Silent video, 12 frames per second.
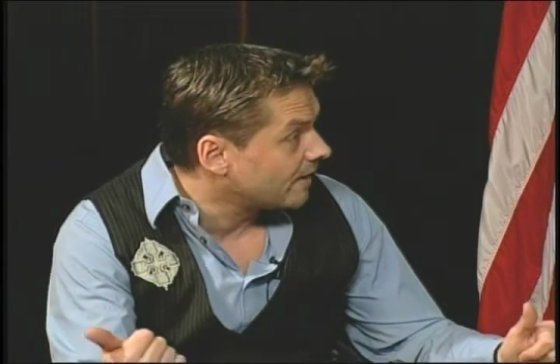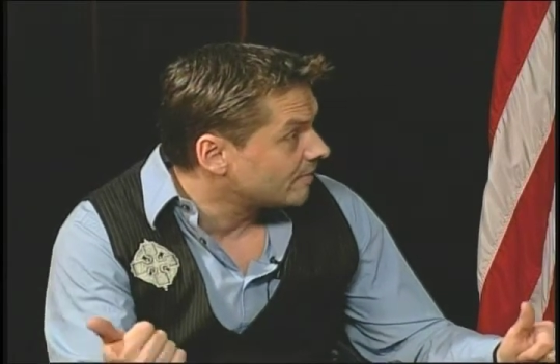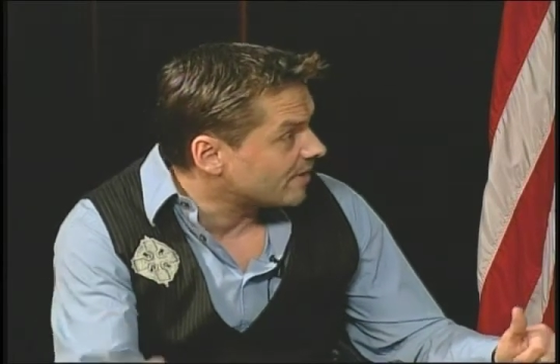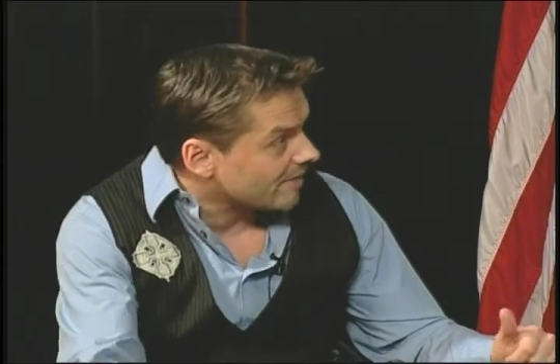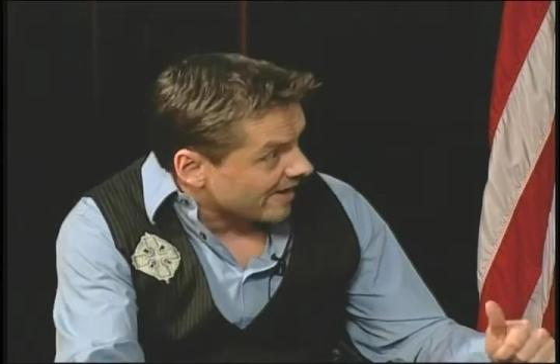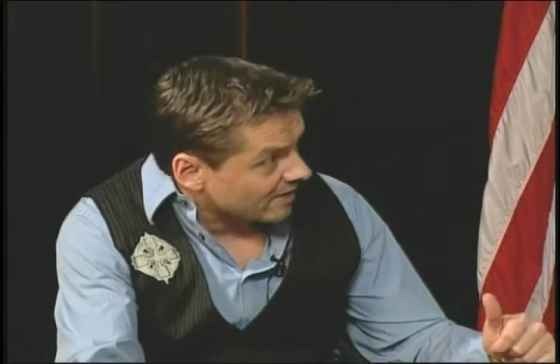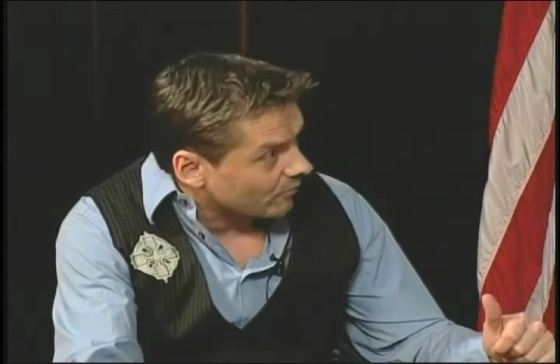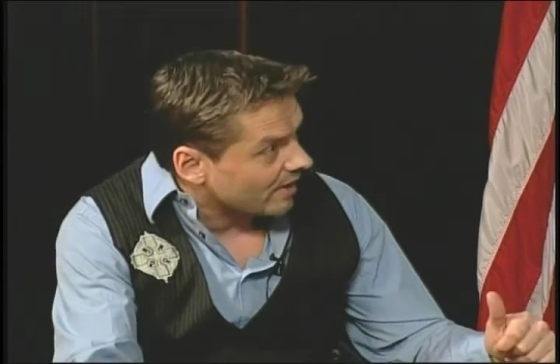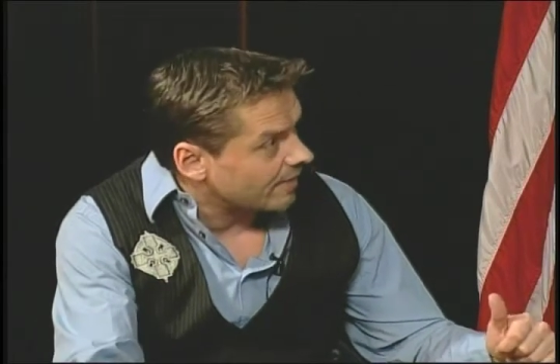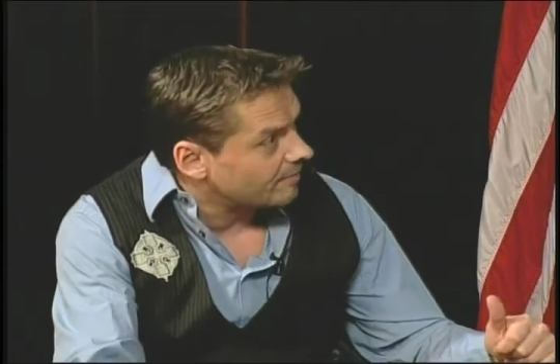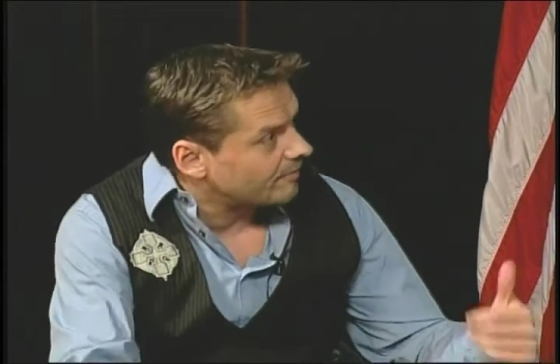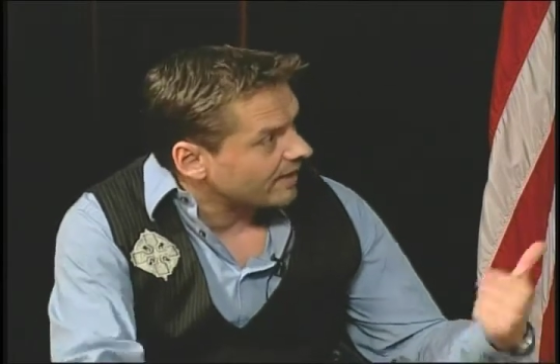Merrimack
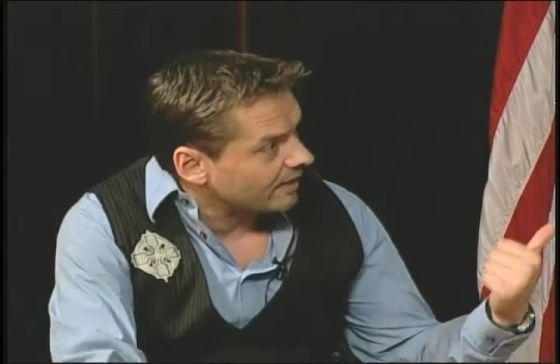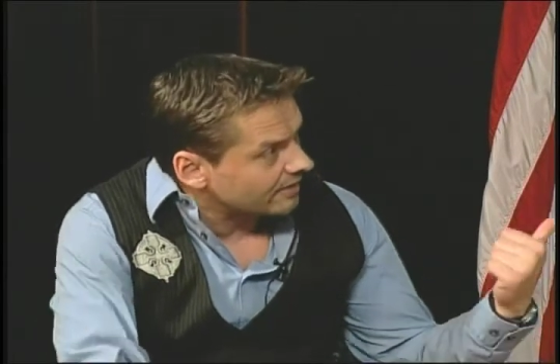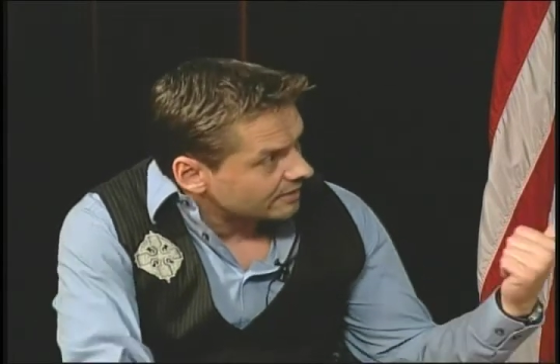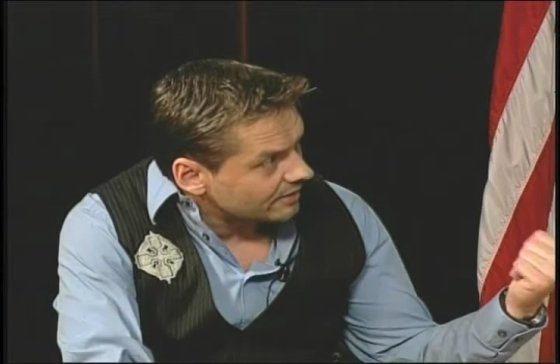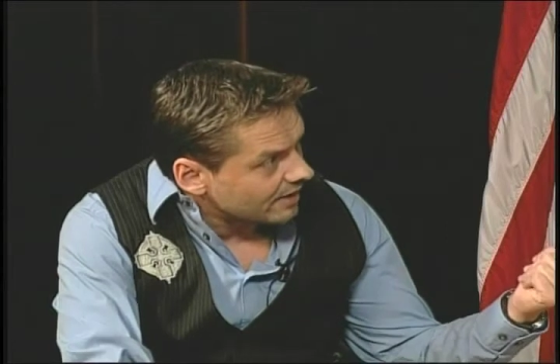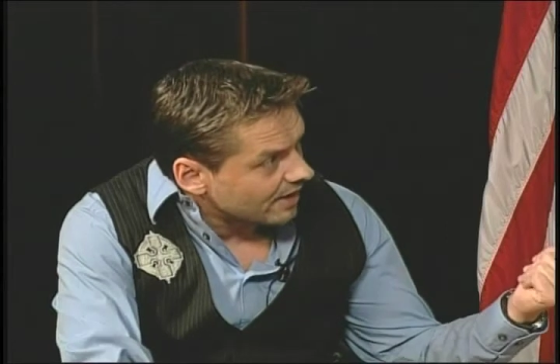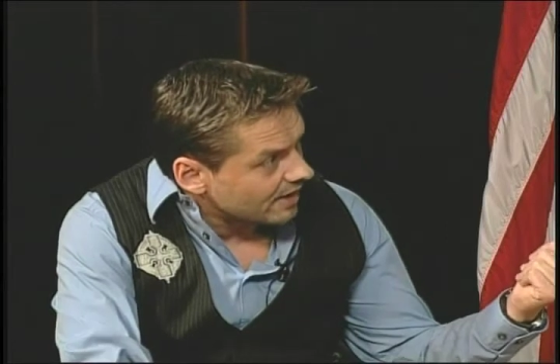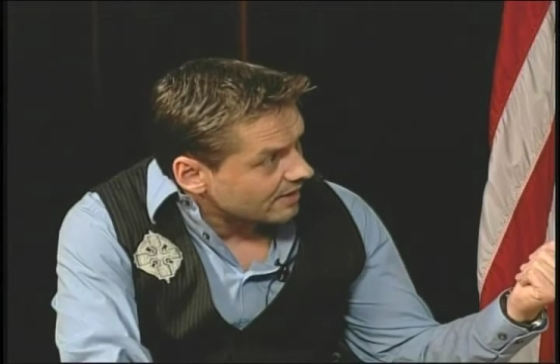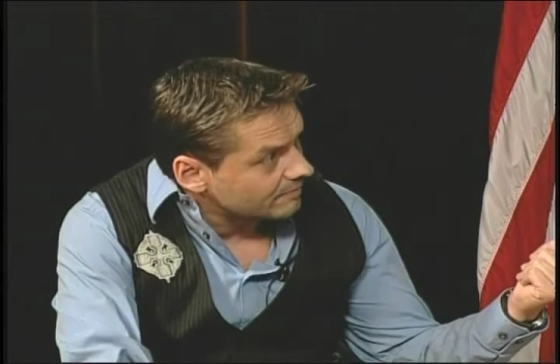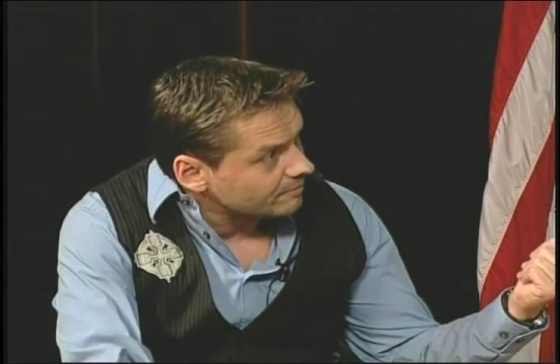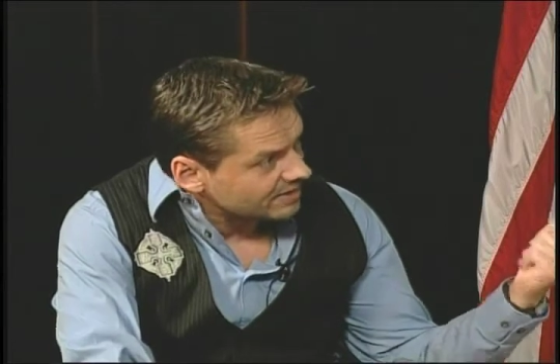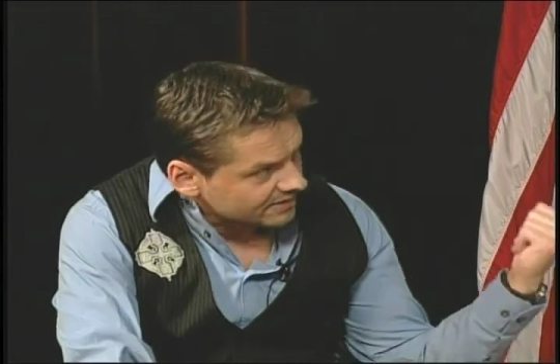Rep in
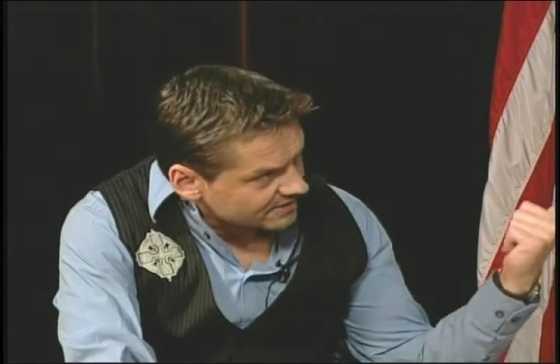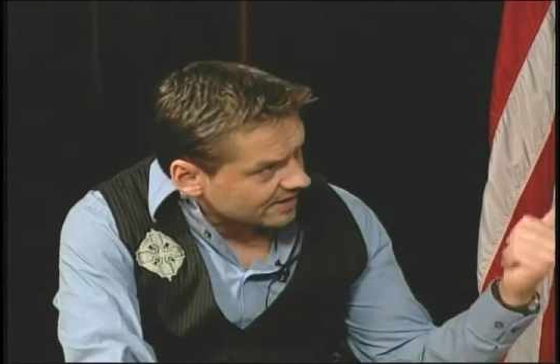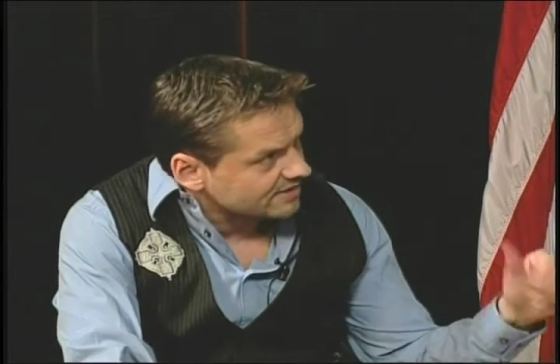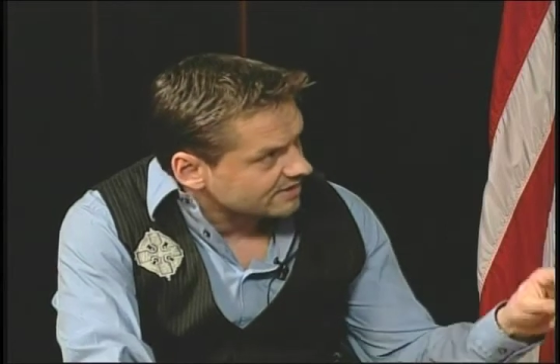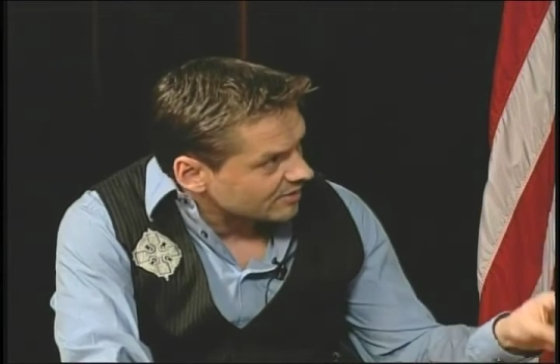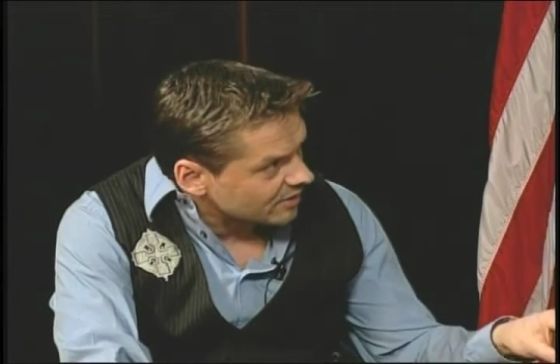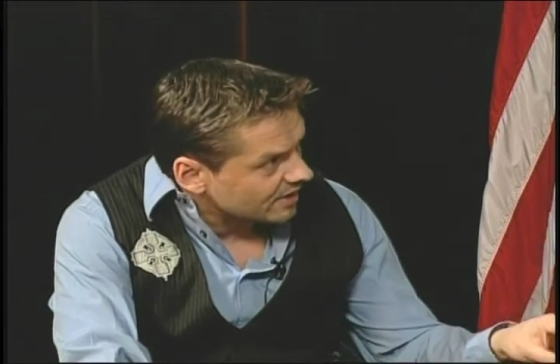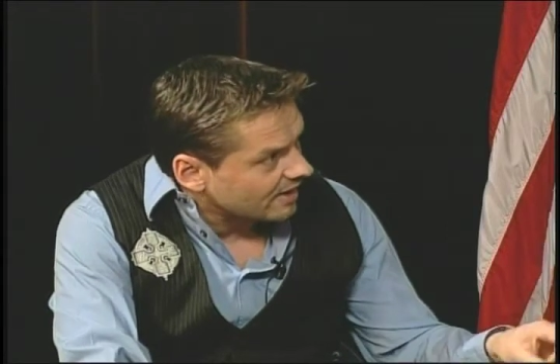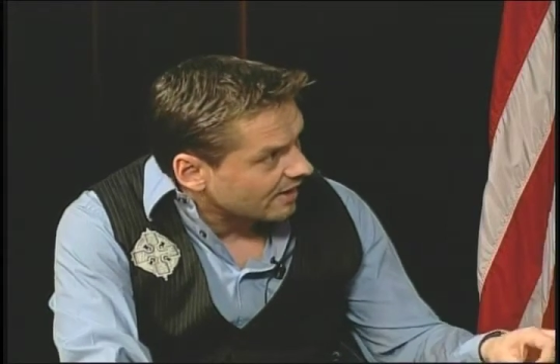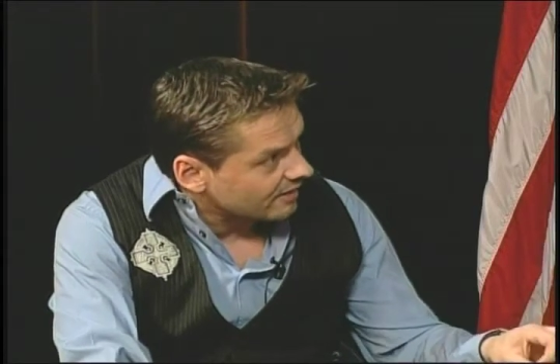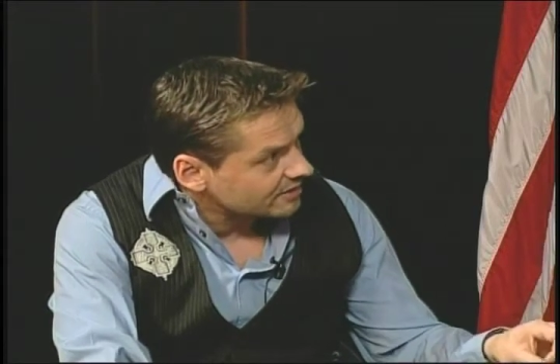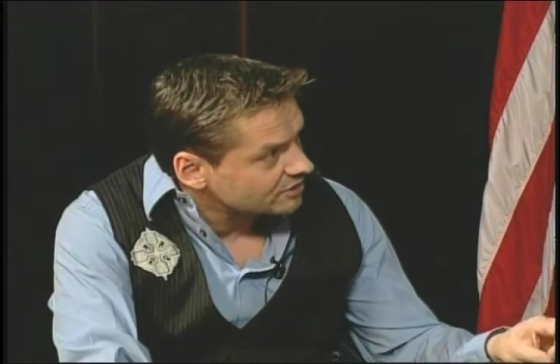Middlesex Community
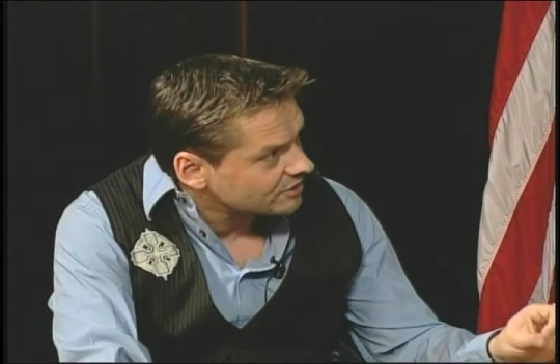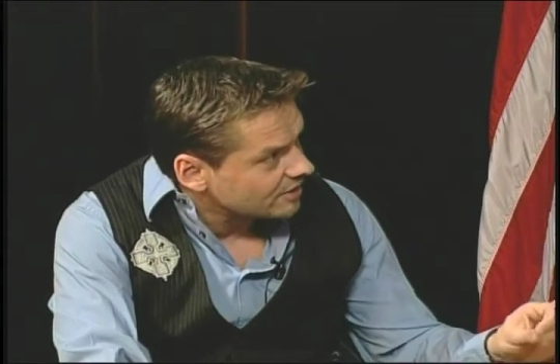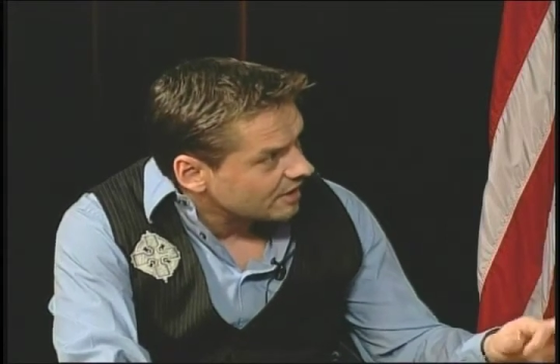College,